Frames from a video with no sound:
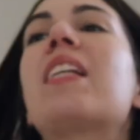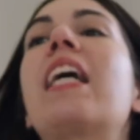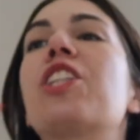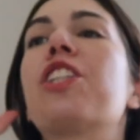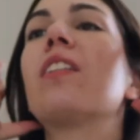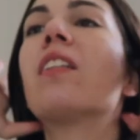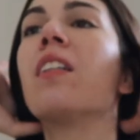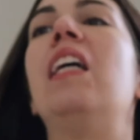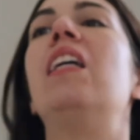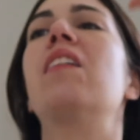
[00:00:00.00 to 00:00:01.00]
section,
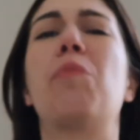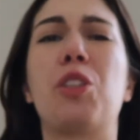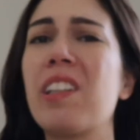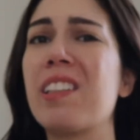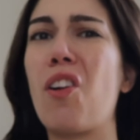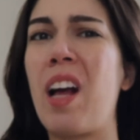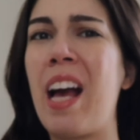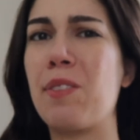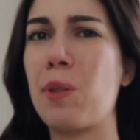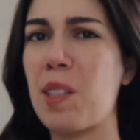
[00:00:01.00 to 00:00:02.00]
and I'm sure I don't
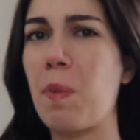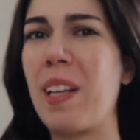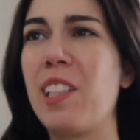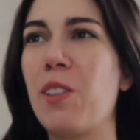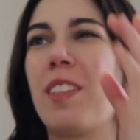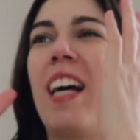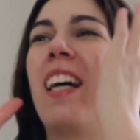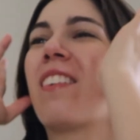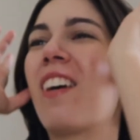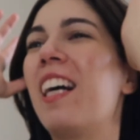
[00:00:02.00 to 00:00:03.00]
have to explain you
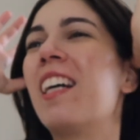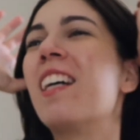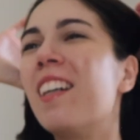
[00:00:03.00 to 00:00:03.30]
that, right?